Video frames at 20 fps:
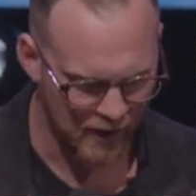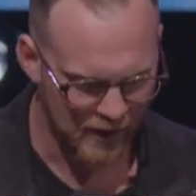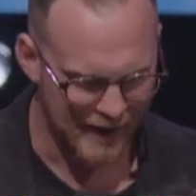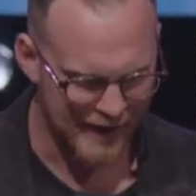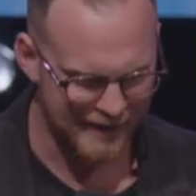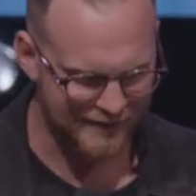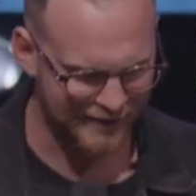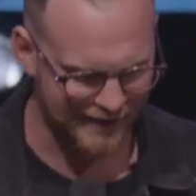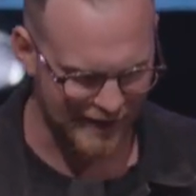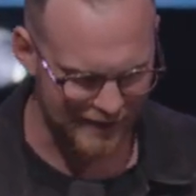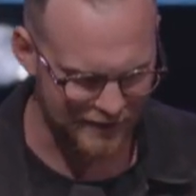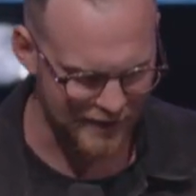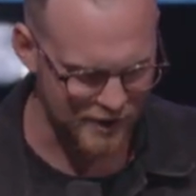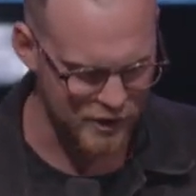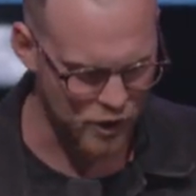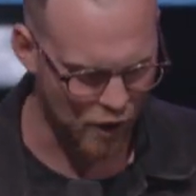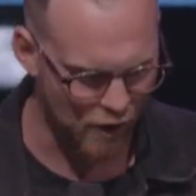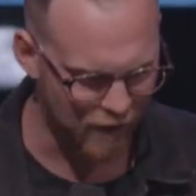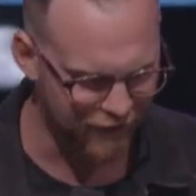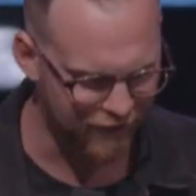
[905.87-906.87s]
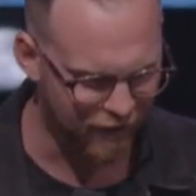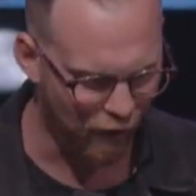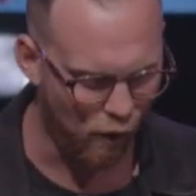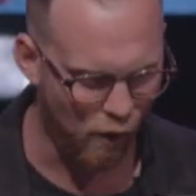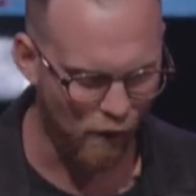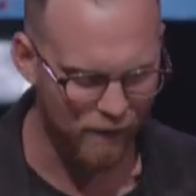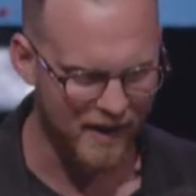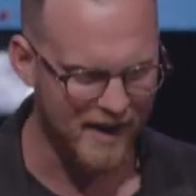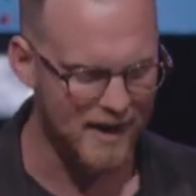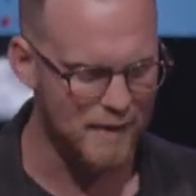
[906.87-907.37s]
It says in John
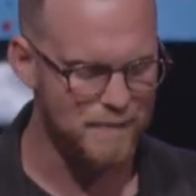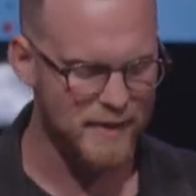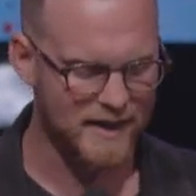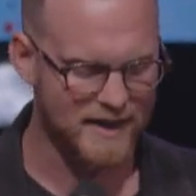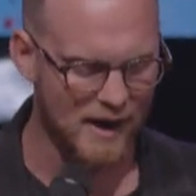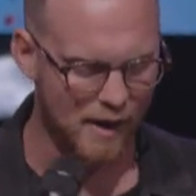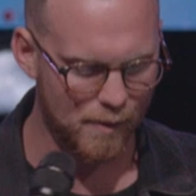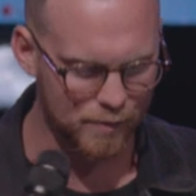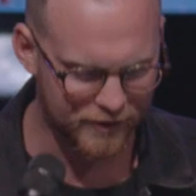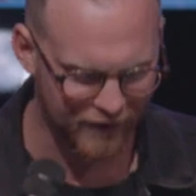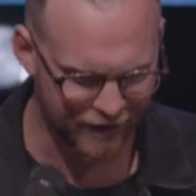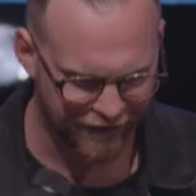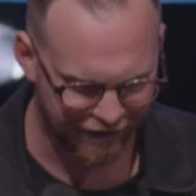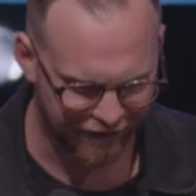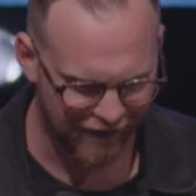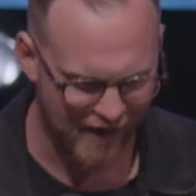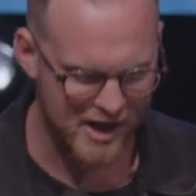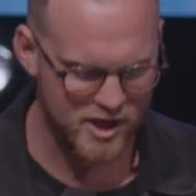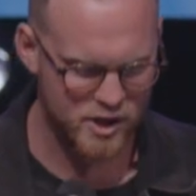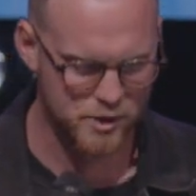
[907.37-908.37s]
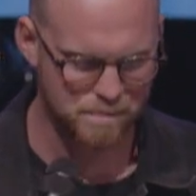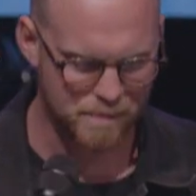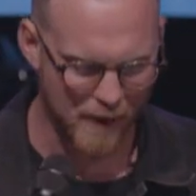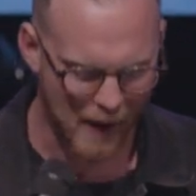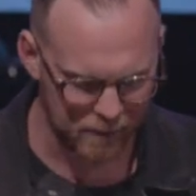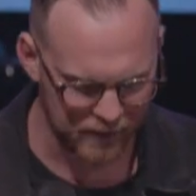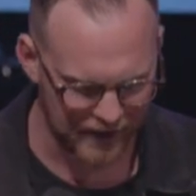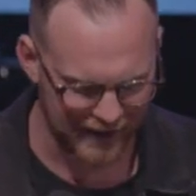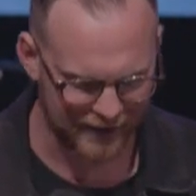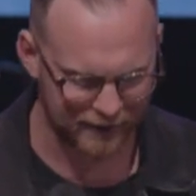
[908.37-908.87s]
4, then it becomes a fresh,
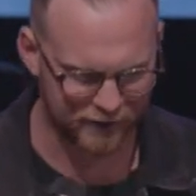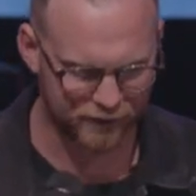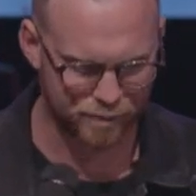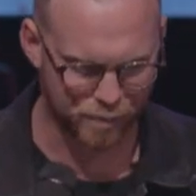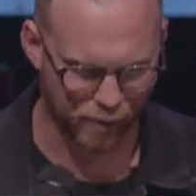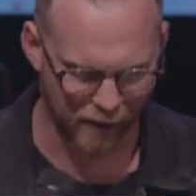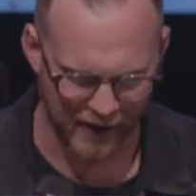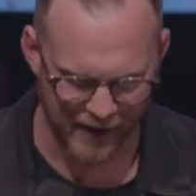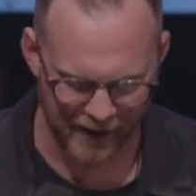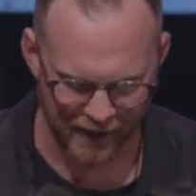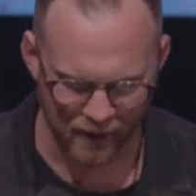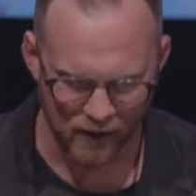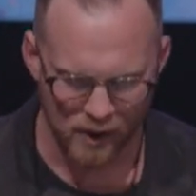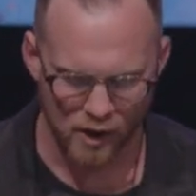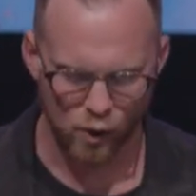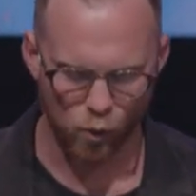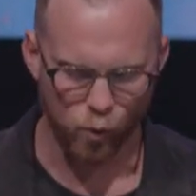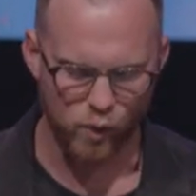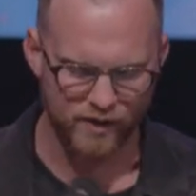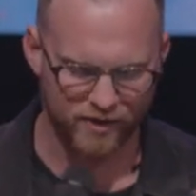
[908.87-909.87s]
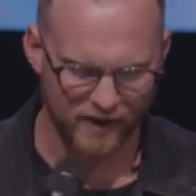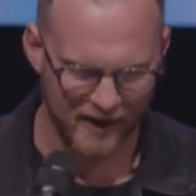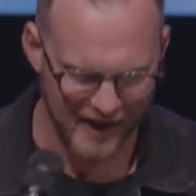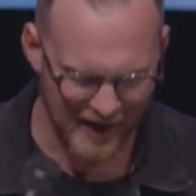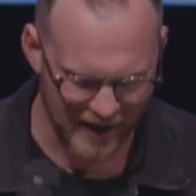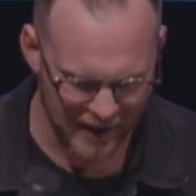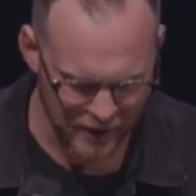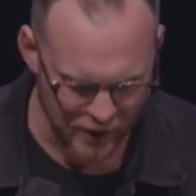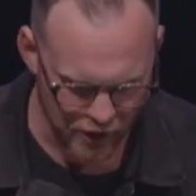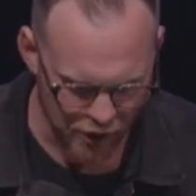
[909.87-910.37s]
bubbling spring
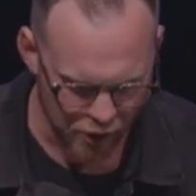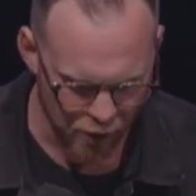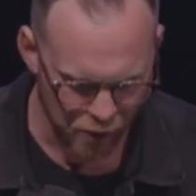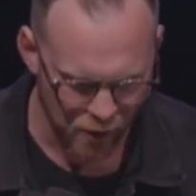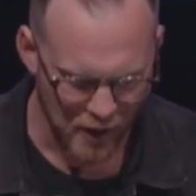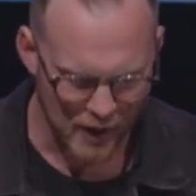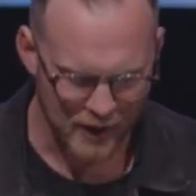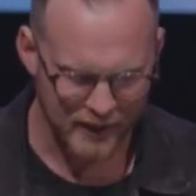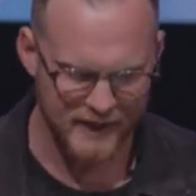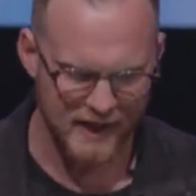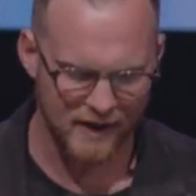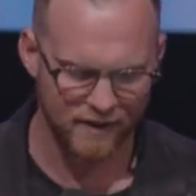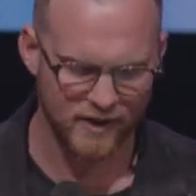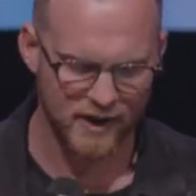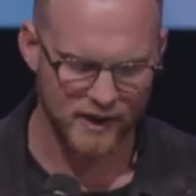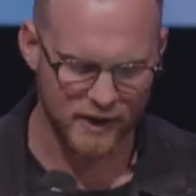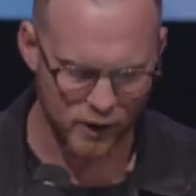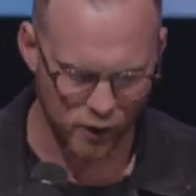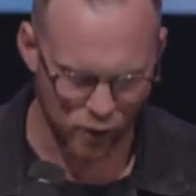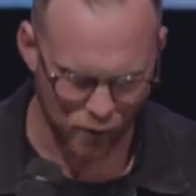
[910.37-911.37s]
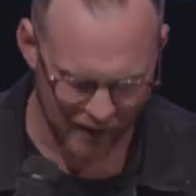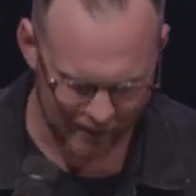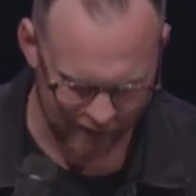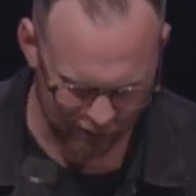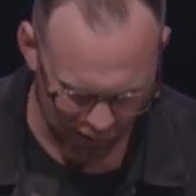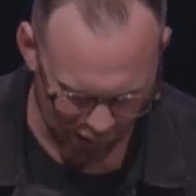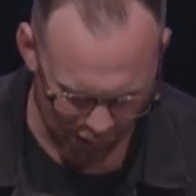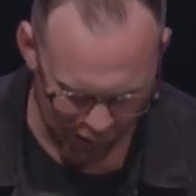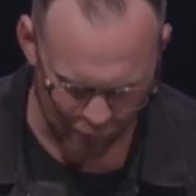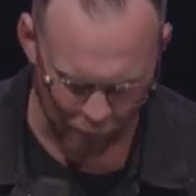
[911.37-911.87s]
within you, giving you
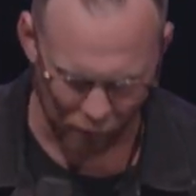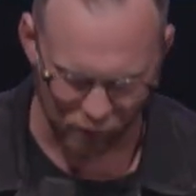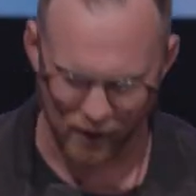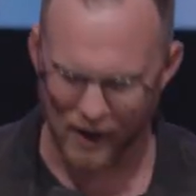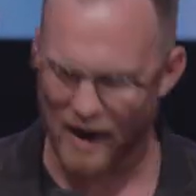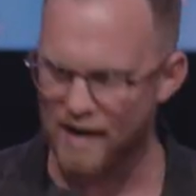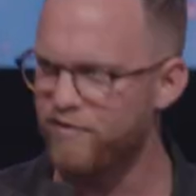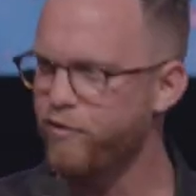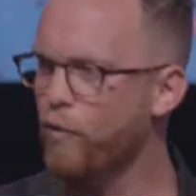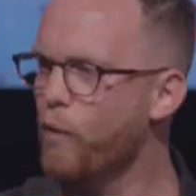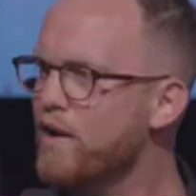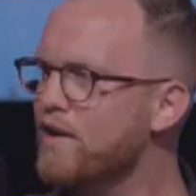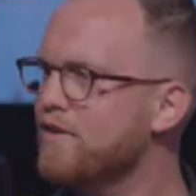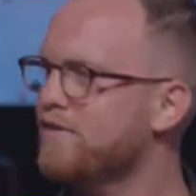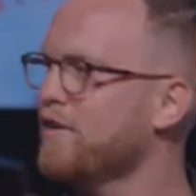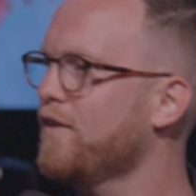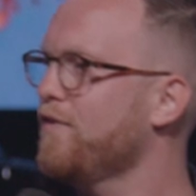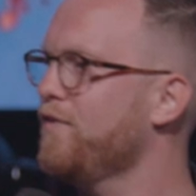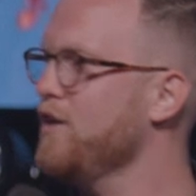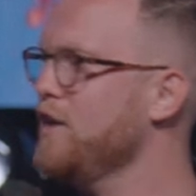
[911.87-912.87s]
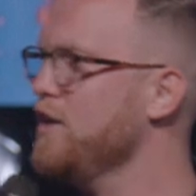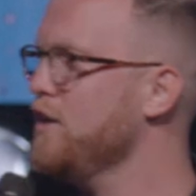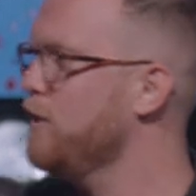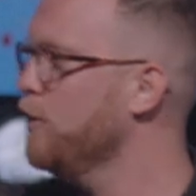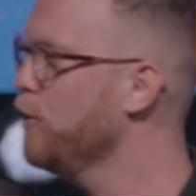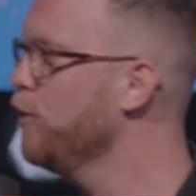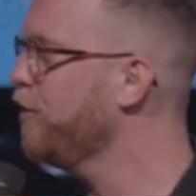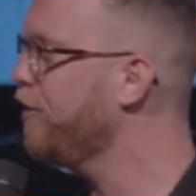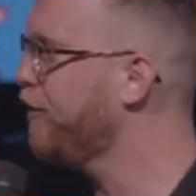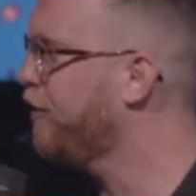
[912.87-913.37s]
eternal life. What is it that
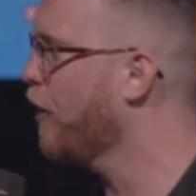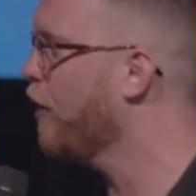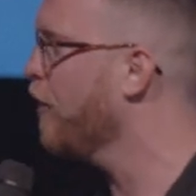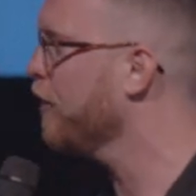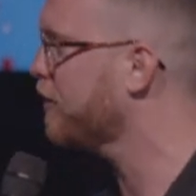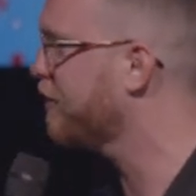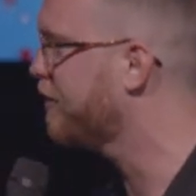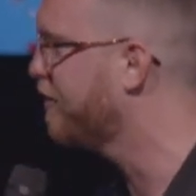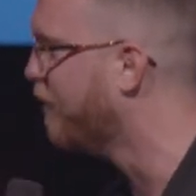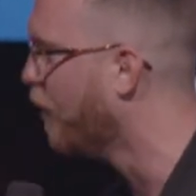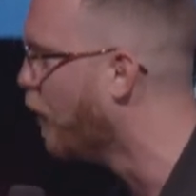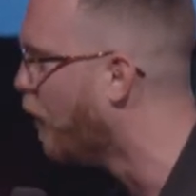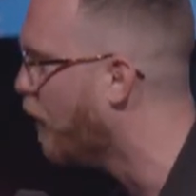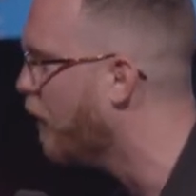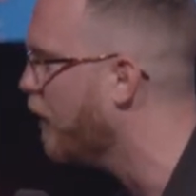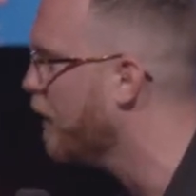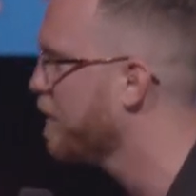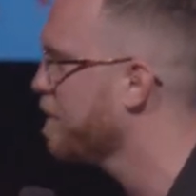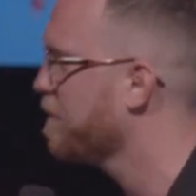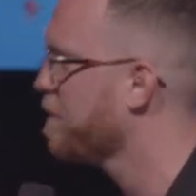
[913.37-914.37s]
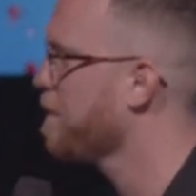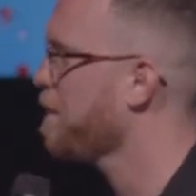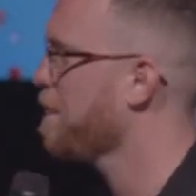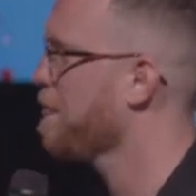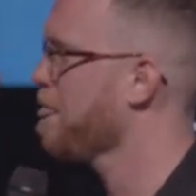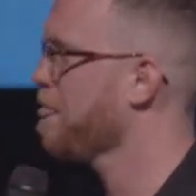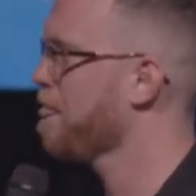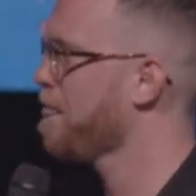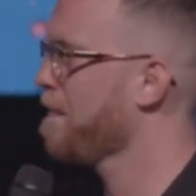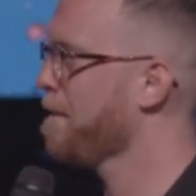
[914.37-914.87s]
you thirst for?
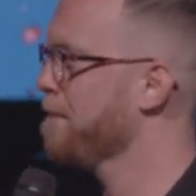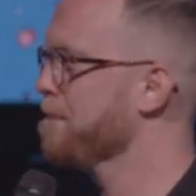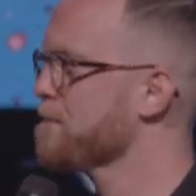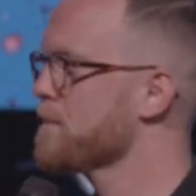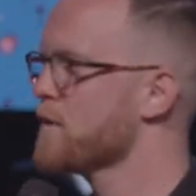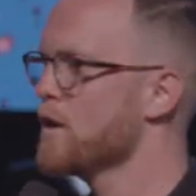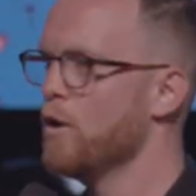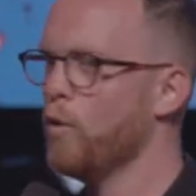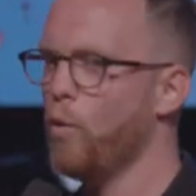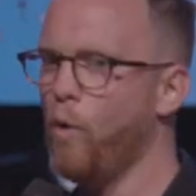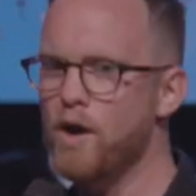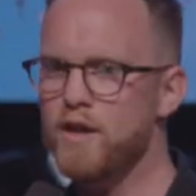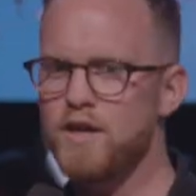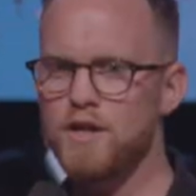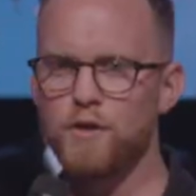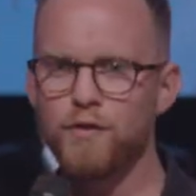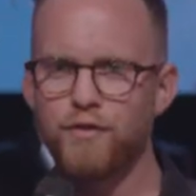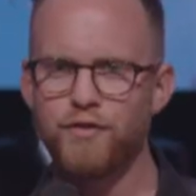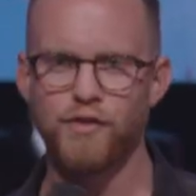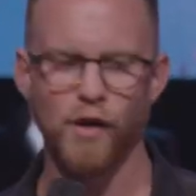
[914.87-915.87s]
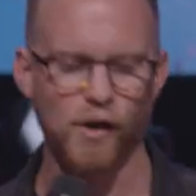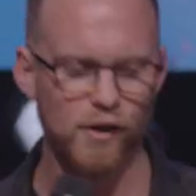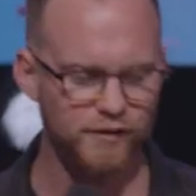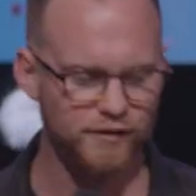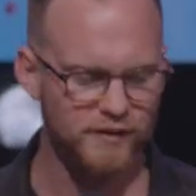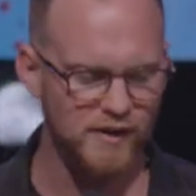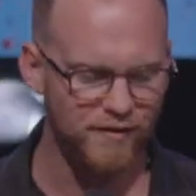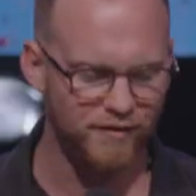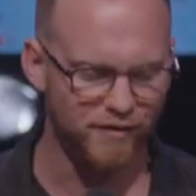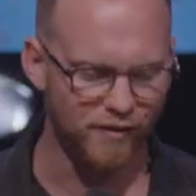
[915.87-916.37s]
What are you
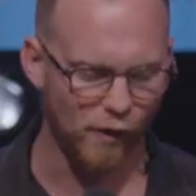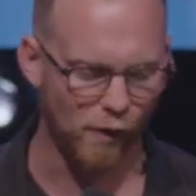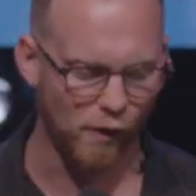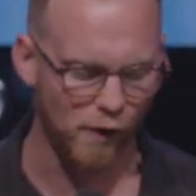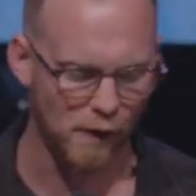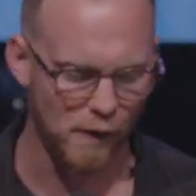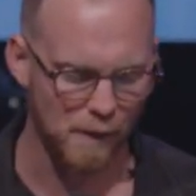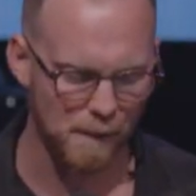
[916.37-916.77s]
thirsty for?